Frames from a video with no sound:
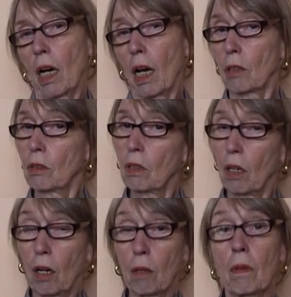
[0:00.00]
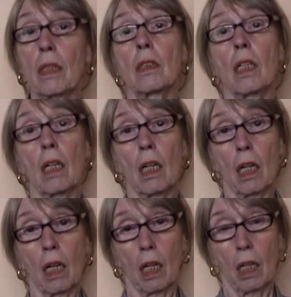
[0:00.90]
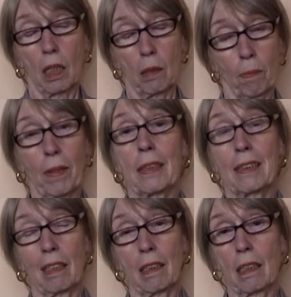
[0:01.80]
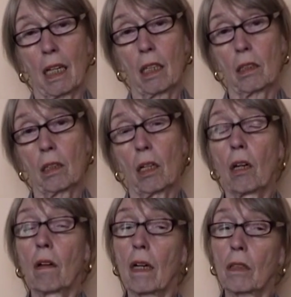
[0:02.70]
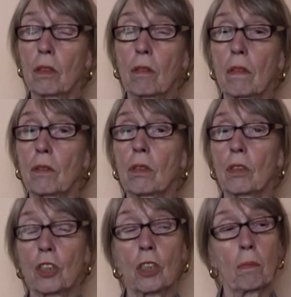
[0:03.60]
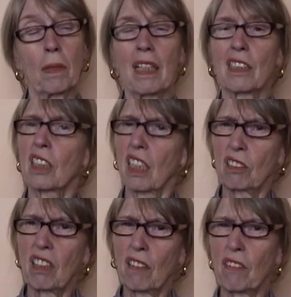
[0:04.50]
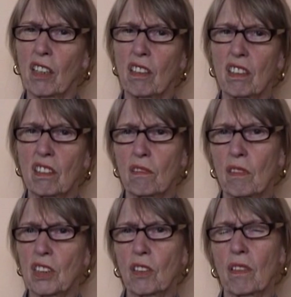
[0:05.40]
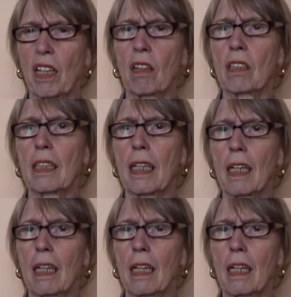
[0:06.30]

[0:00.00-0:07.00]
Are you always replacing the tire, or are you going to the shop and ask, can you have a look what's going on there?